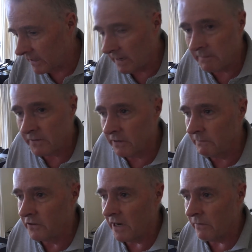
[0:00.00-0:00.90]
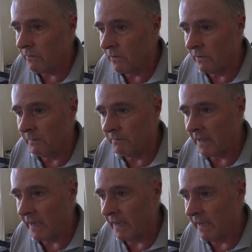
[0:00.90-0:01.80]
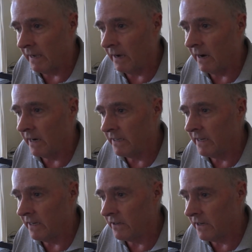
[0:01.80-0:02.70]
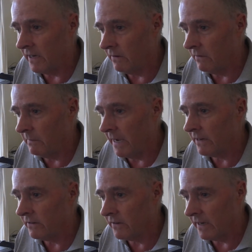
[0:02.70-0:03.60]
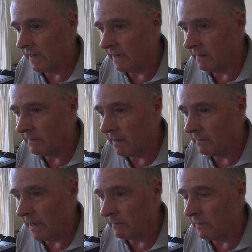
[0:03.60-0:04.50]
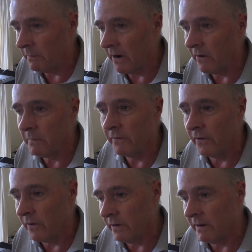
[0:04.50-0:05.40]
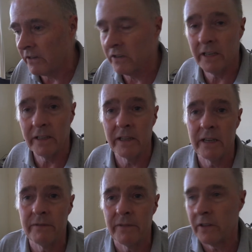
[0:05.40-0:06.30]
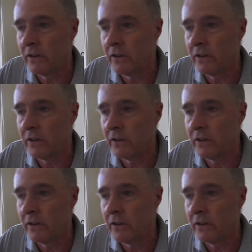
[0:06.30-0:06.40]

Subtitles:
some general ideas here about preparing before you actually leave for the